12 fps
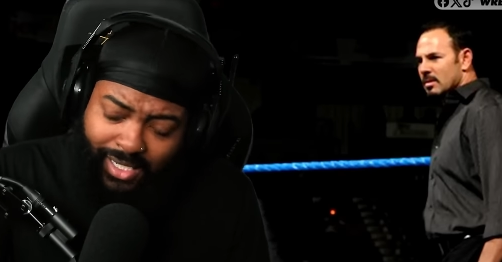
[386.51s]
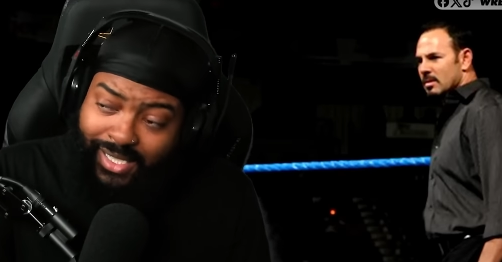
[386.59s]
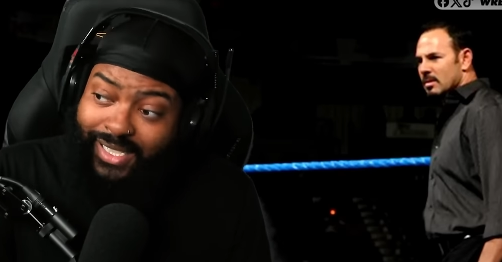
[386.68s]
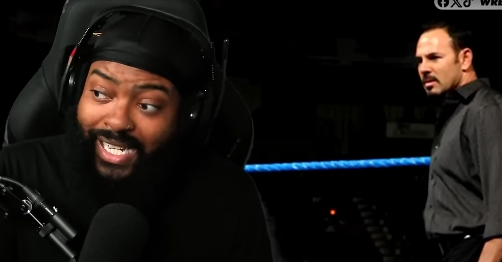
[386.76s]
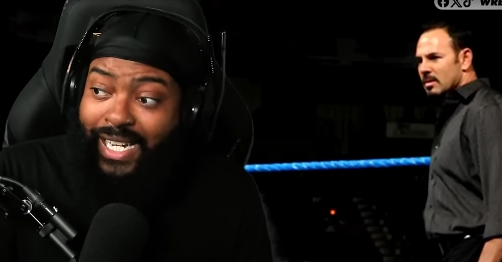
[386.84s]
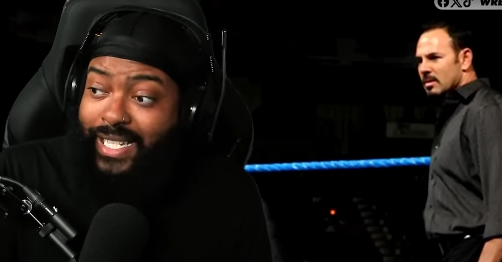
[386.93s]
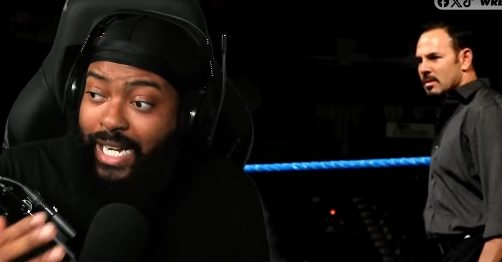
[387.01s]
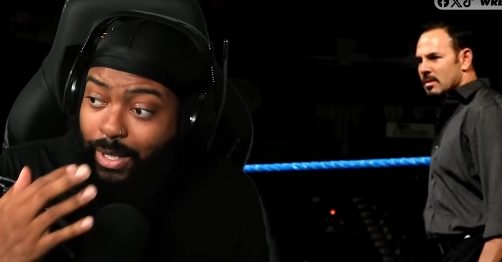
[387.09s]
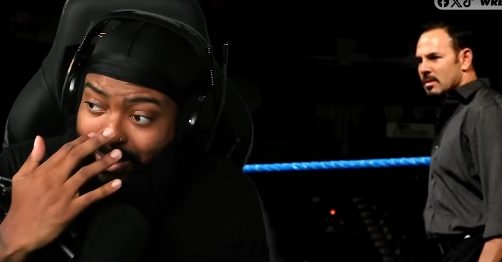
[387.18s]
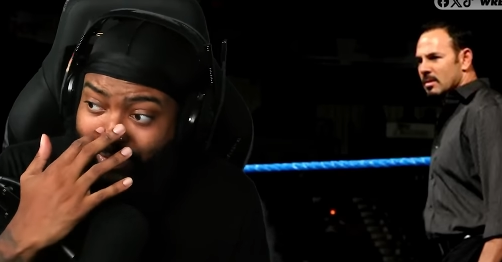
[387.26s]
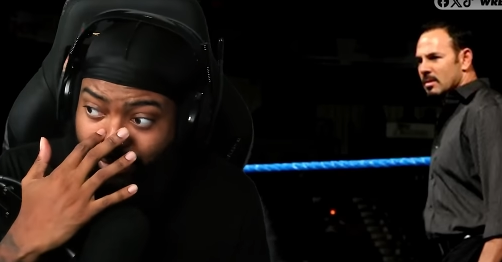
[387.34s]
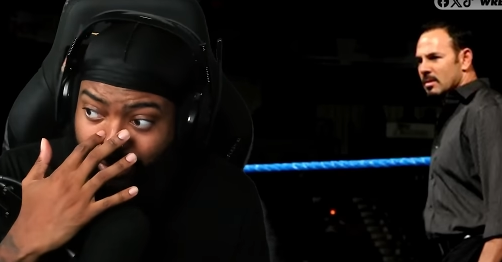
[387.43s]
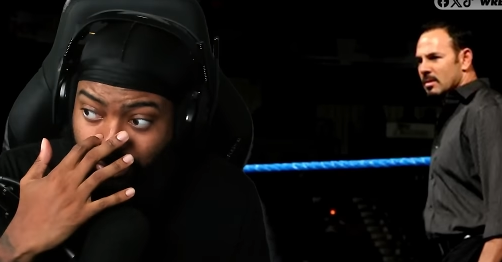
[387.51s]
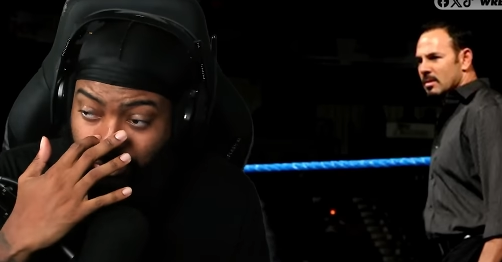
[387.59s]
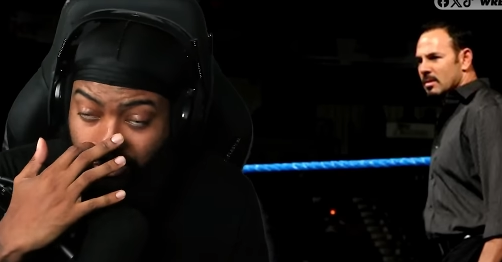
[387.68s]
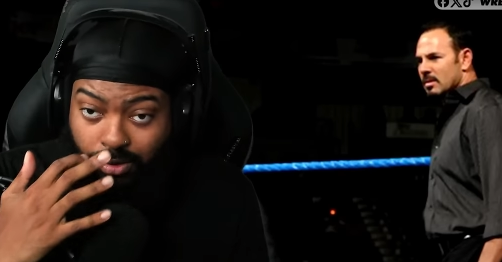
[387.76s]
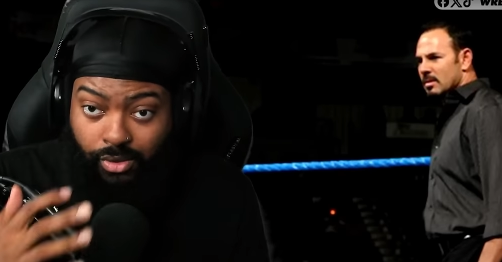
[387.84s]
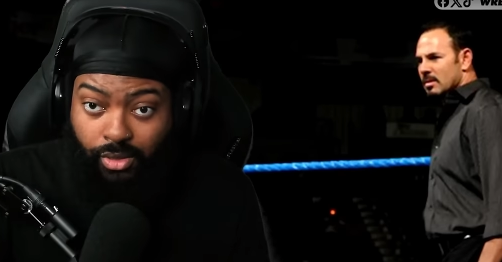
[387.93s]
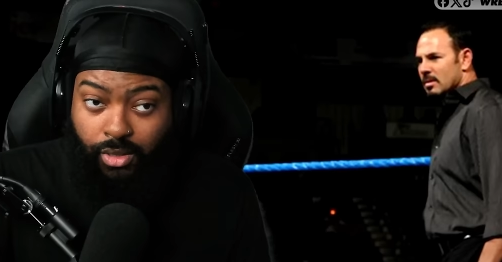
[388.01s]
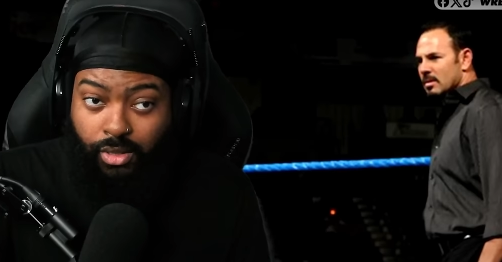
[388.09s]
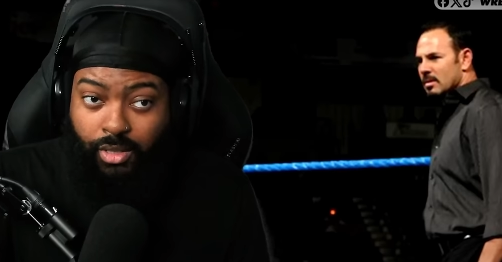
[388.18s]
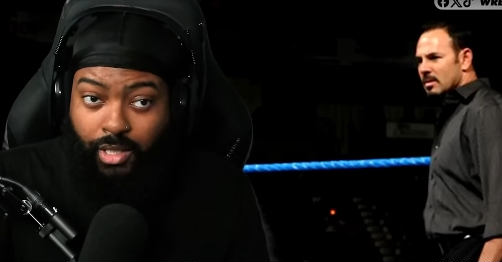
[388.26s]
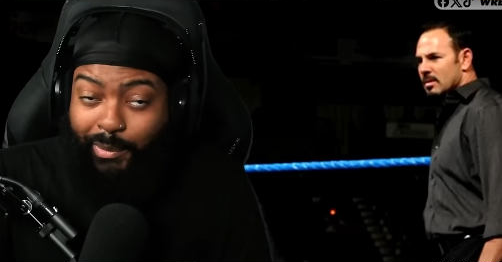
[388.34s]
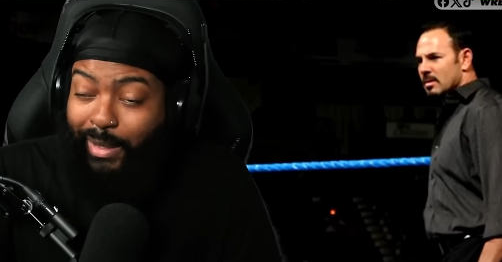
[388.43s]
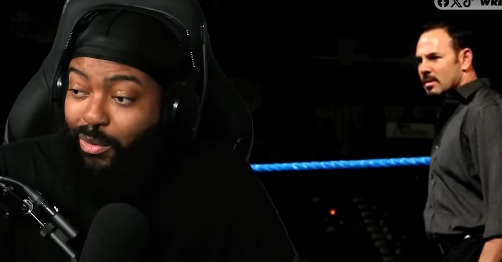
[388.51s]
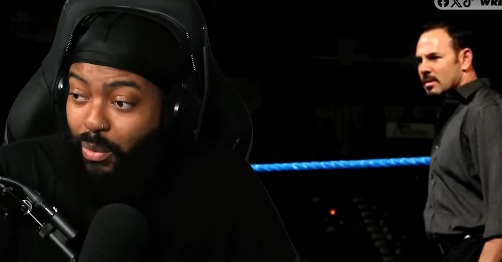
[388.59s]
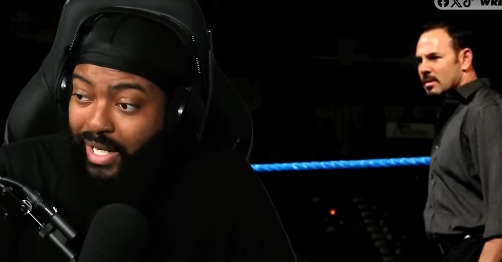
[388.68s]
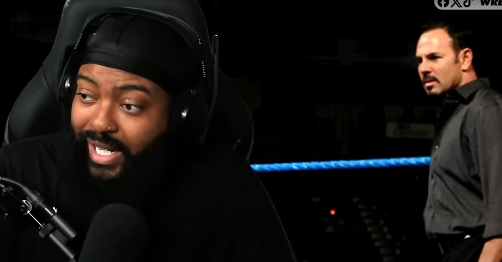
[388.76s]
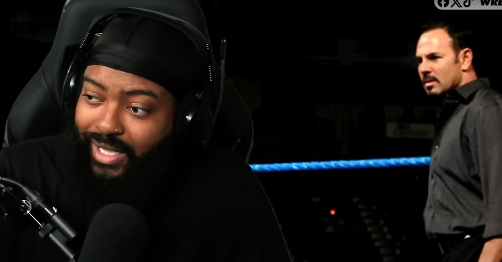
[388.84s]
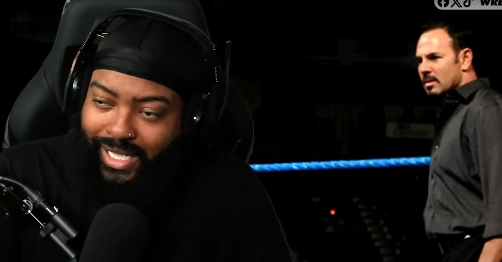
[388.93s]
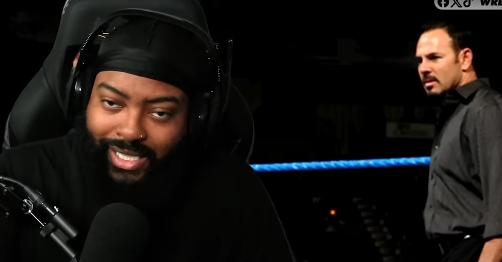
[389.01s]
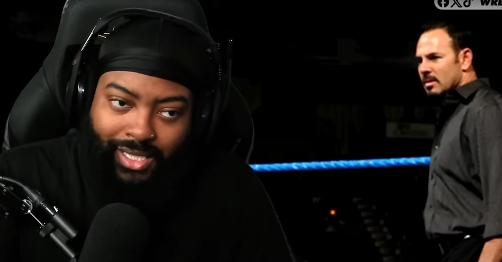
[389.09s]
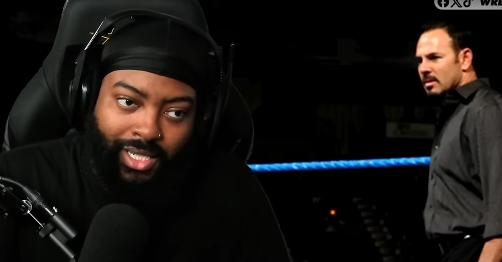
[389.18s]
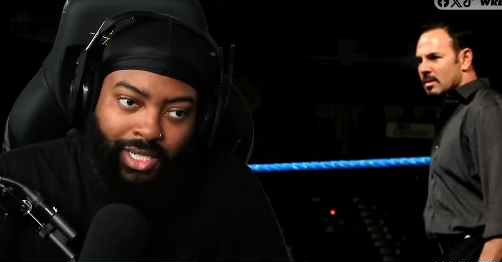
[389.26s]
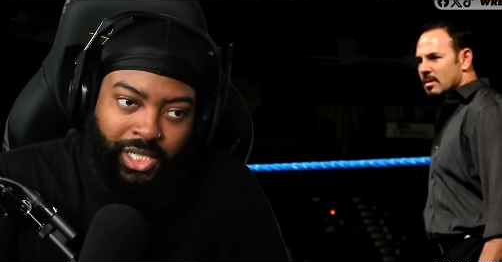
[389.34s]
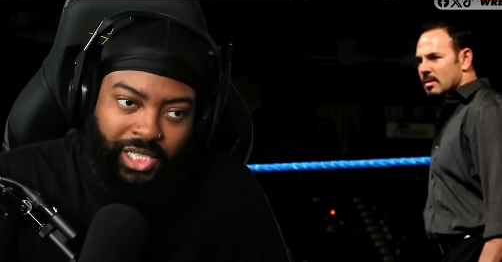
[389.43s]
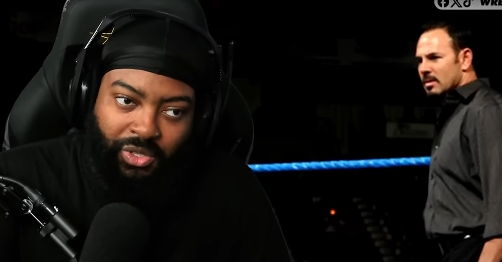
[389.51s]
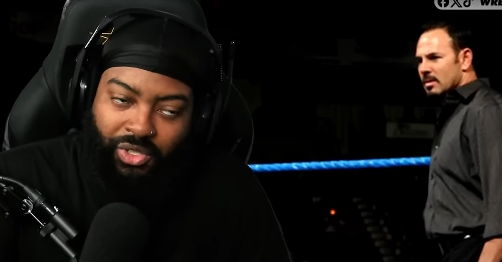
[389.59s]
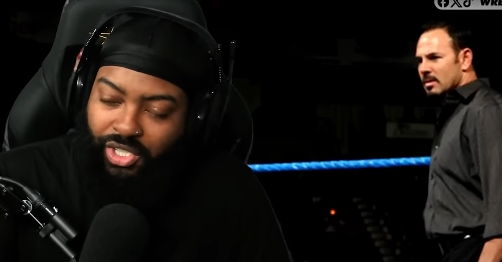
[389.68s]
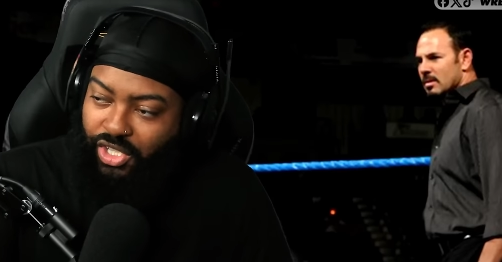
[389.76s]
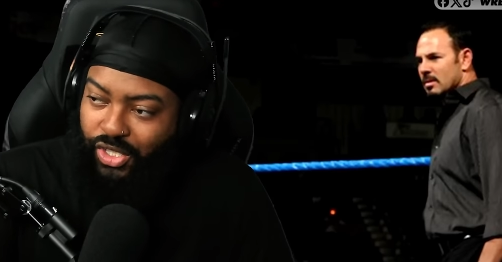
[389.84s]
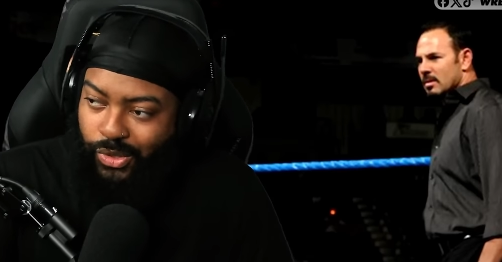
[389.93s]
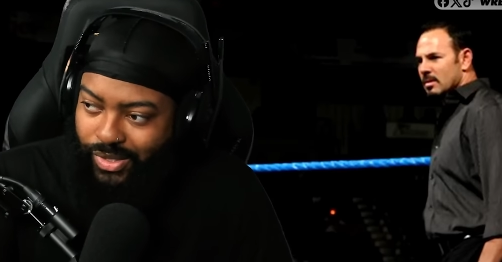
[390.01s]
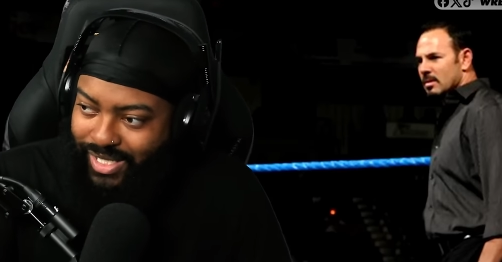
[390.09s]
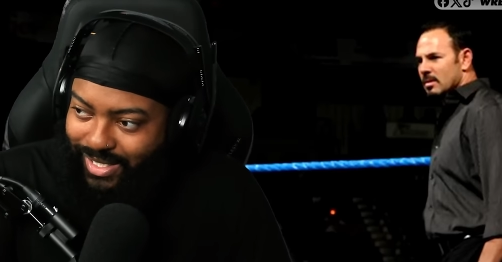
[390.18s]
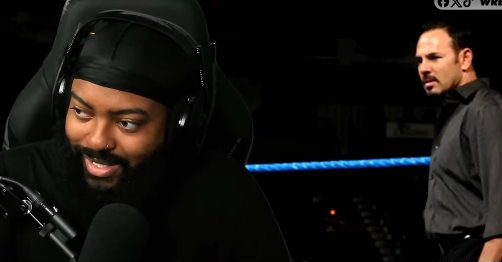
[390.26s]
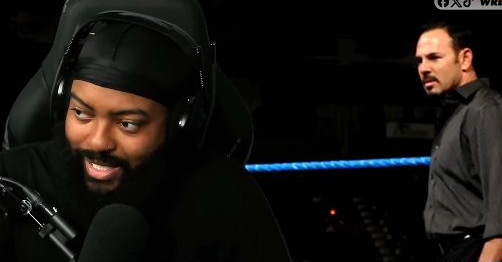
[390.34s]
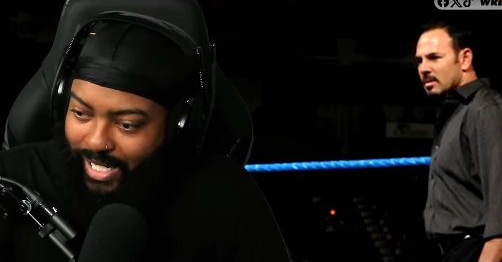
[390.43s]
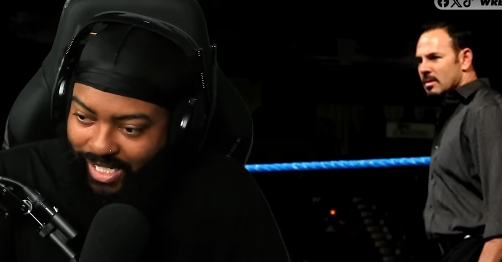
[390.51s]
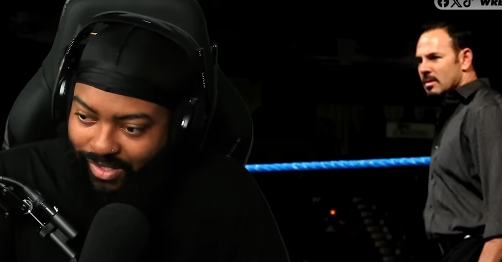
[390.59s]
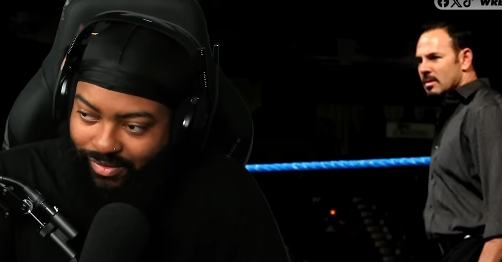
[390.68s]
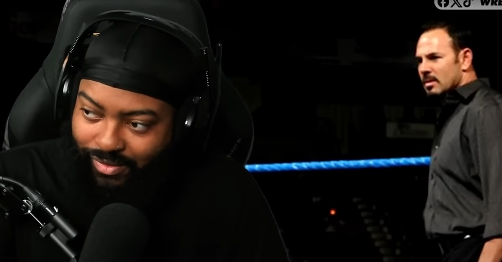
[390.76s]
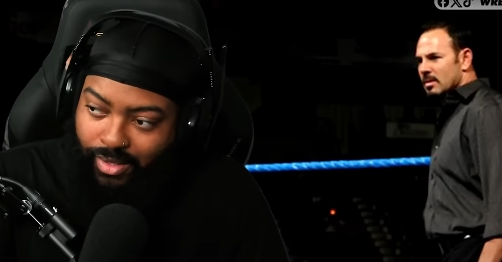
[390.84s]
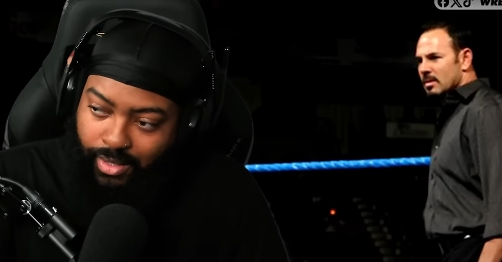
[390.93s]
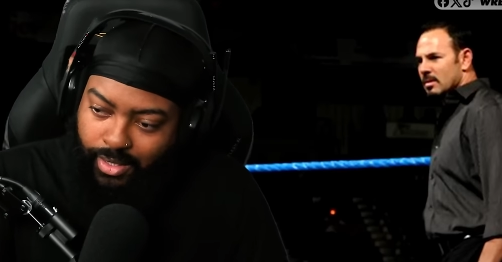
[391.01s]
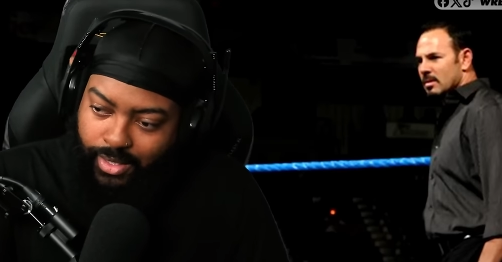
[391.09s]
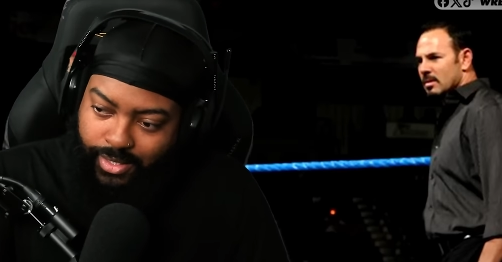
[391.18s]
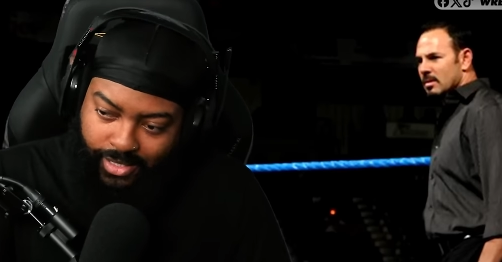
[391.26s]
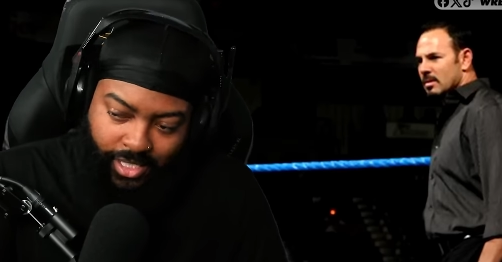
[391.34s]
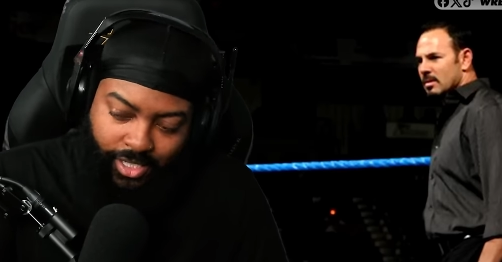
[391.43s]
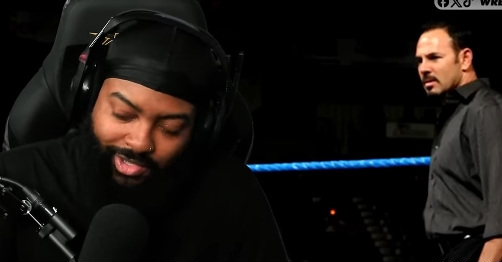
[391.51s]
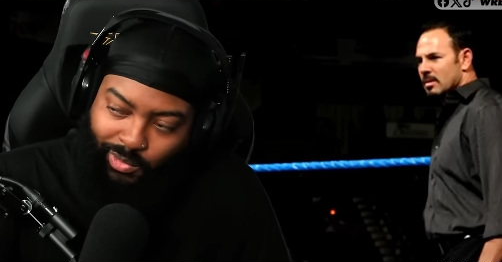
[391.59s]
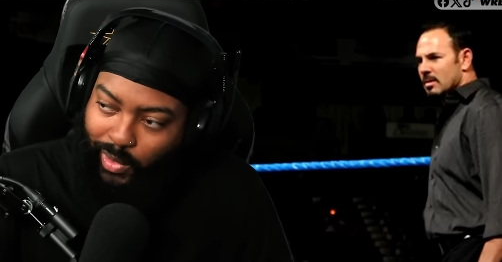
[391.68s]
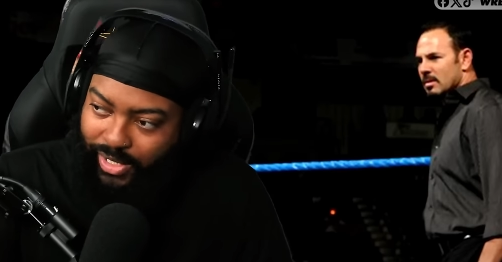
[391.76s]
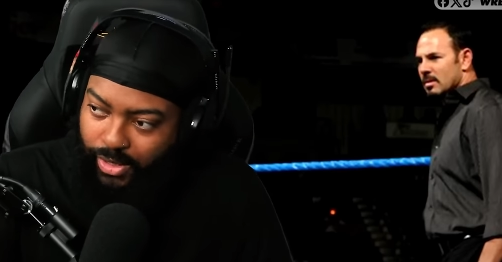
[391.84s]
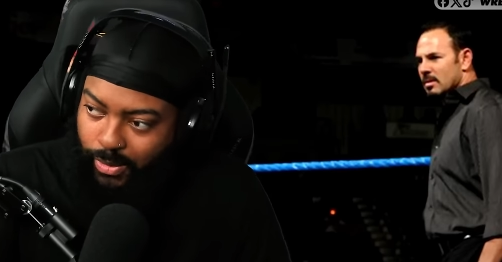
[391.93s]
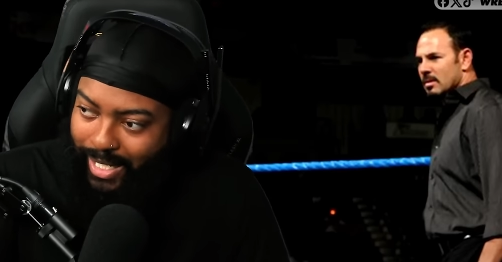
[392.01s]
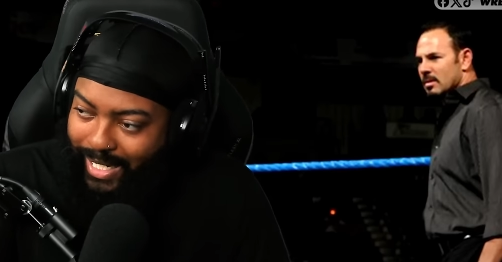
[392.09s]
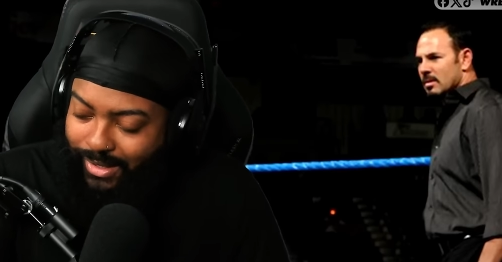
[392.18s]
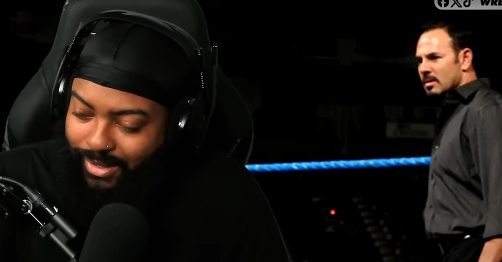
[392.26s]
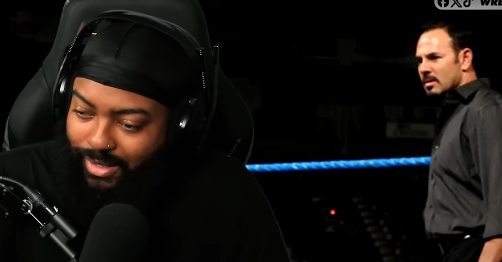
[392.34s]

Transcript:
Speaker 1: That's how he feels about Rey. Like, you just used his name to get to where you at.